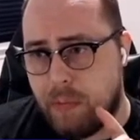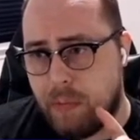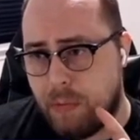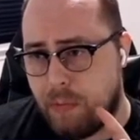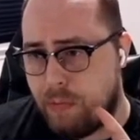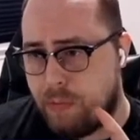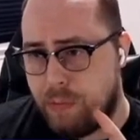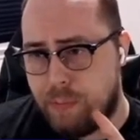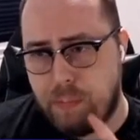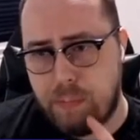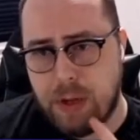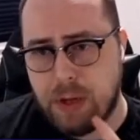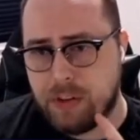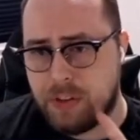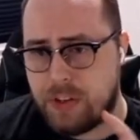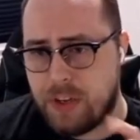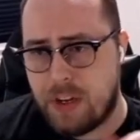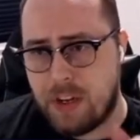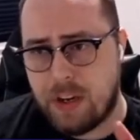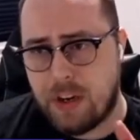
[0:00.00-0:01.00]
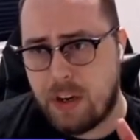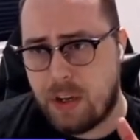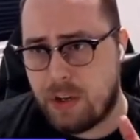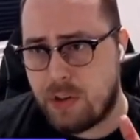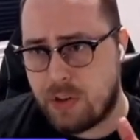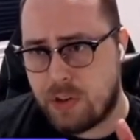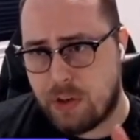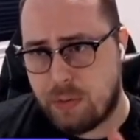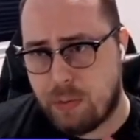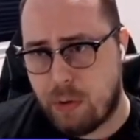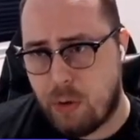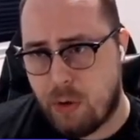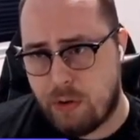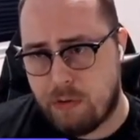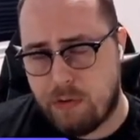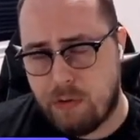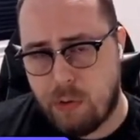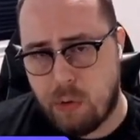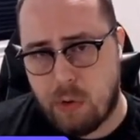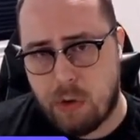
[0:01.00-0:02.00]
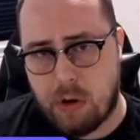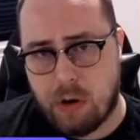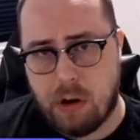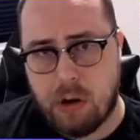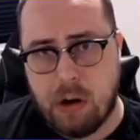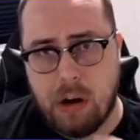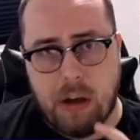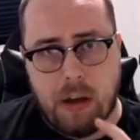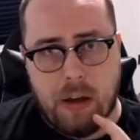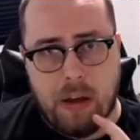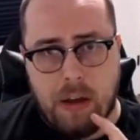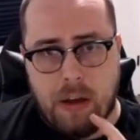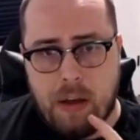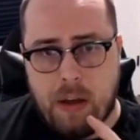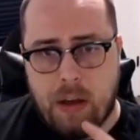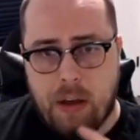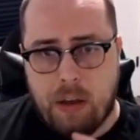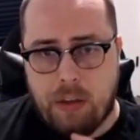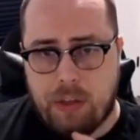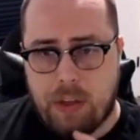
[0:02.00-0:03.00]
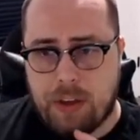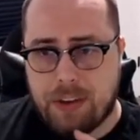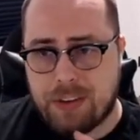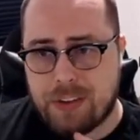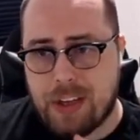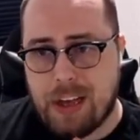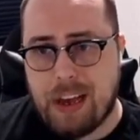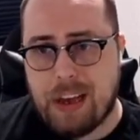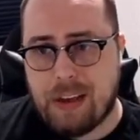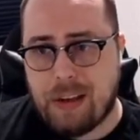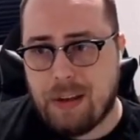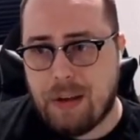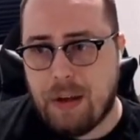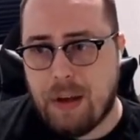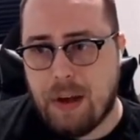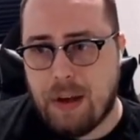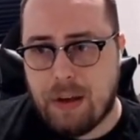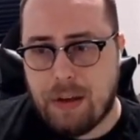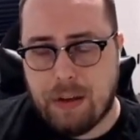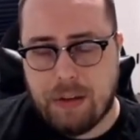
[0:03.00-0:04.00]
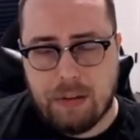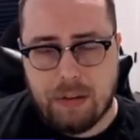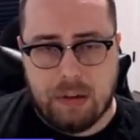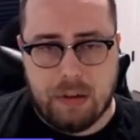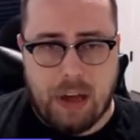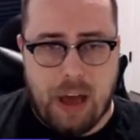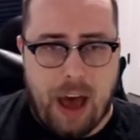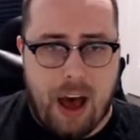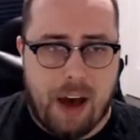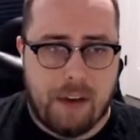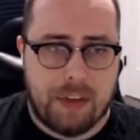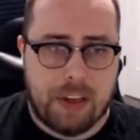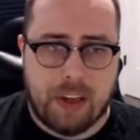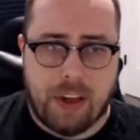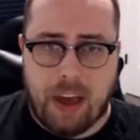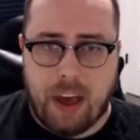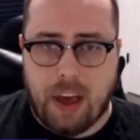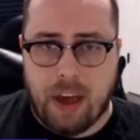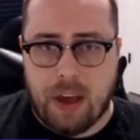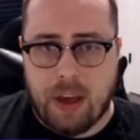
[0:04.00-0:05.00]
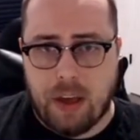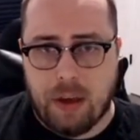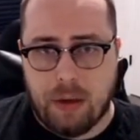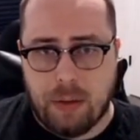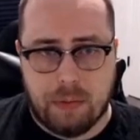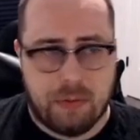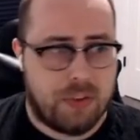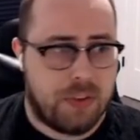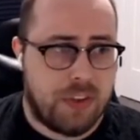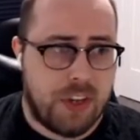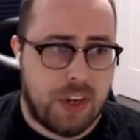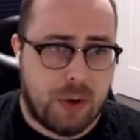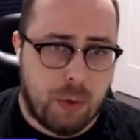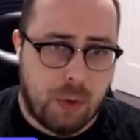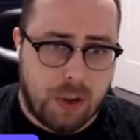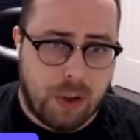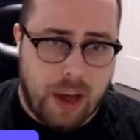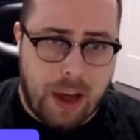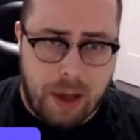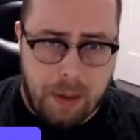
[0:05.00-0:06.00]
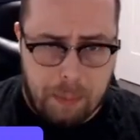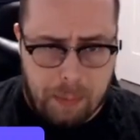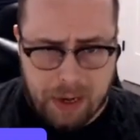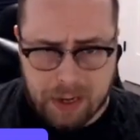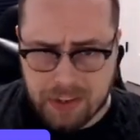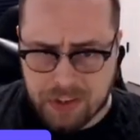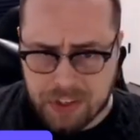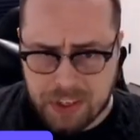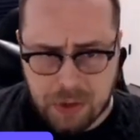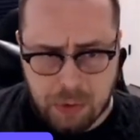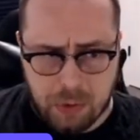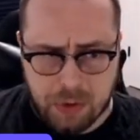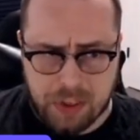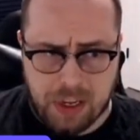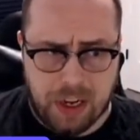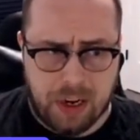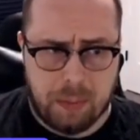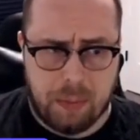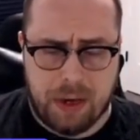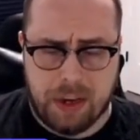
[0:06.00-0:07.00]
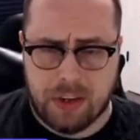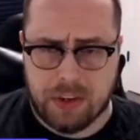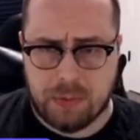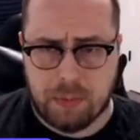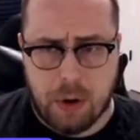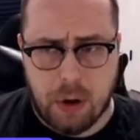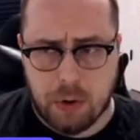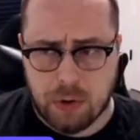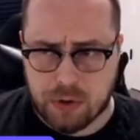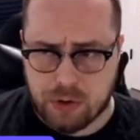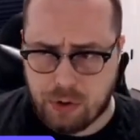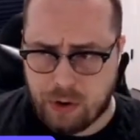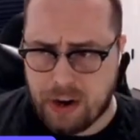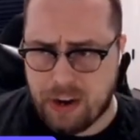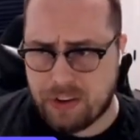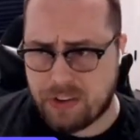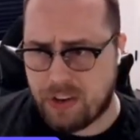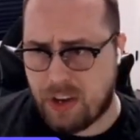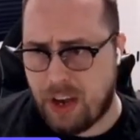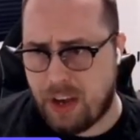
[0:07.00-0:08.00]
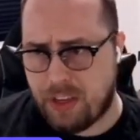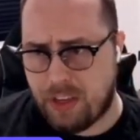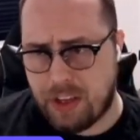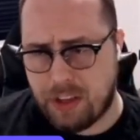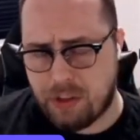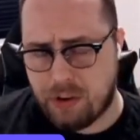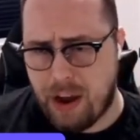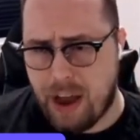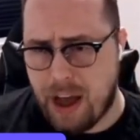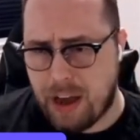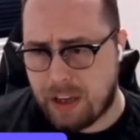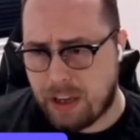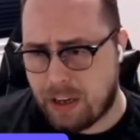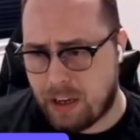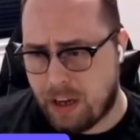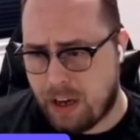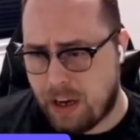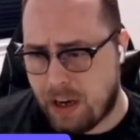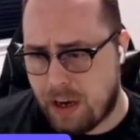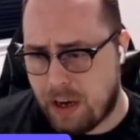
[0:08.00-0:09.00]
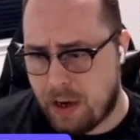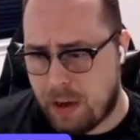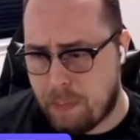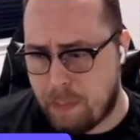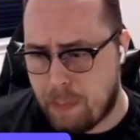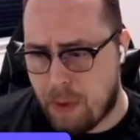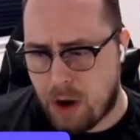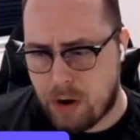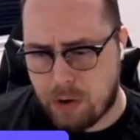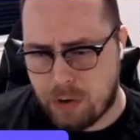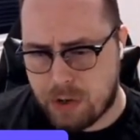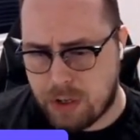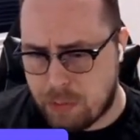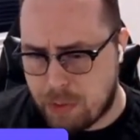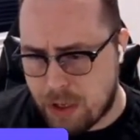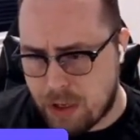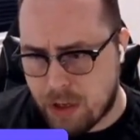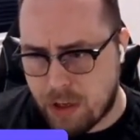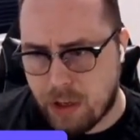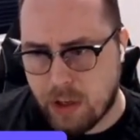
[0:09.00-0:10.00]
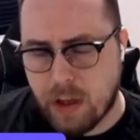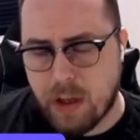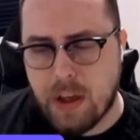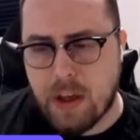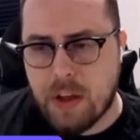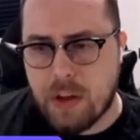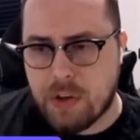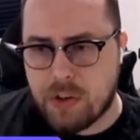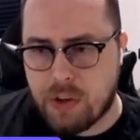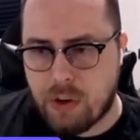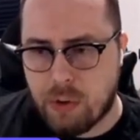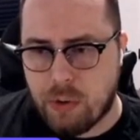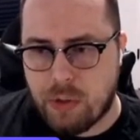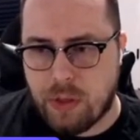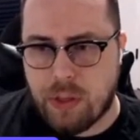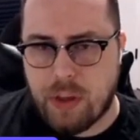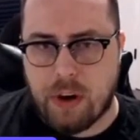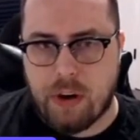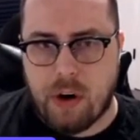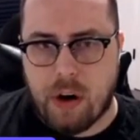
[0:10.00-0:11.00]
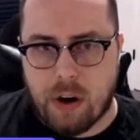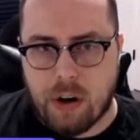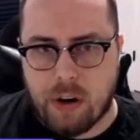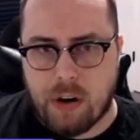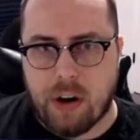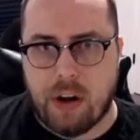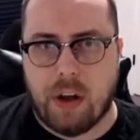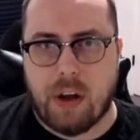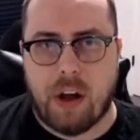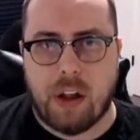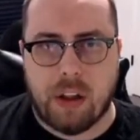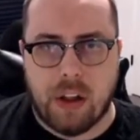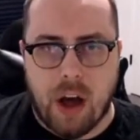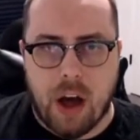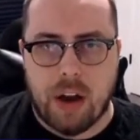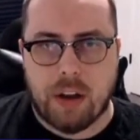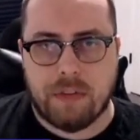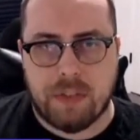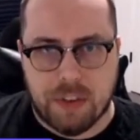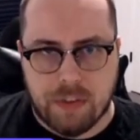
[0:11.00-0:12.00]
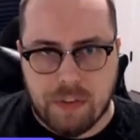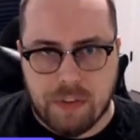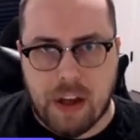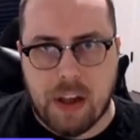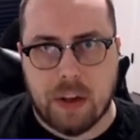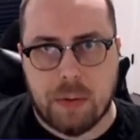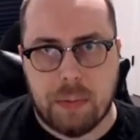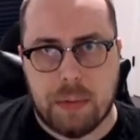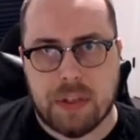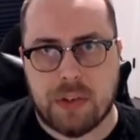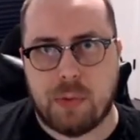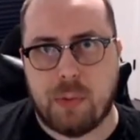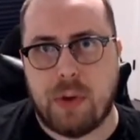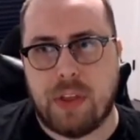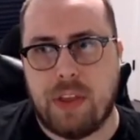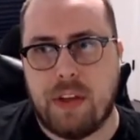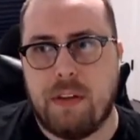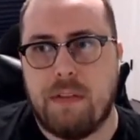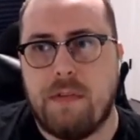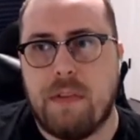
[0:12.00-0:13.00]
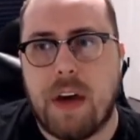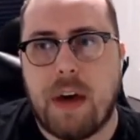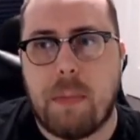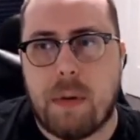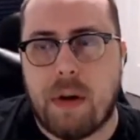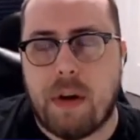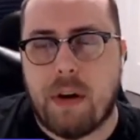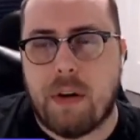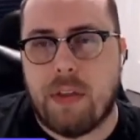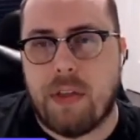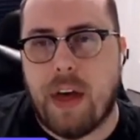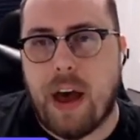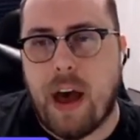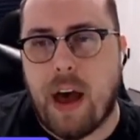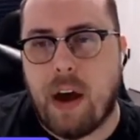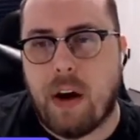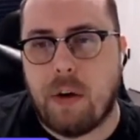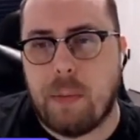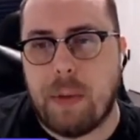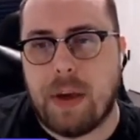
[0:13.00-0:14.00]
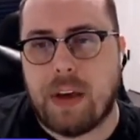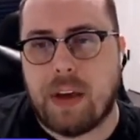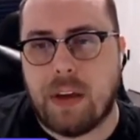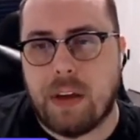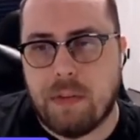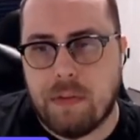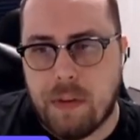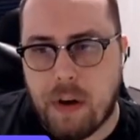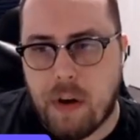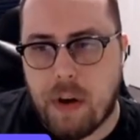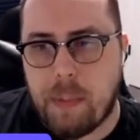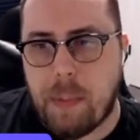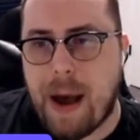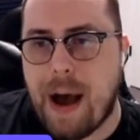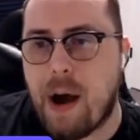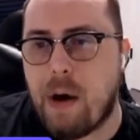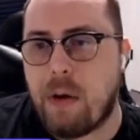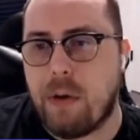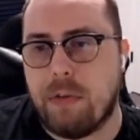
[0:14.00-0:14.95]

Built in is support for things like having a SQLite, MySQL database, Postgres. I think they're adding MongoDB. So there are a lot of developments within Vapor that are making it very powerful.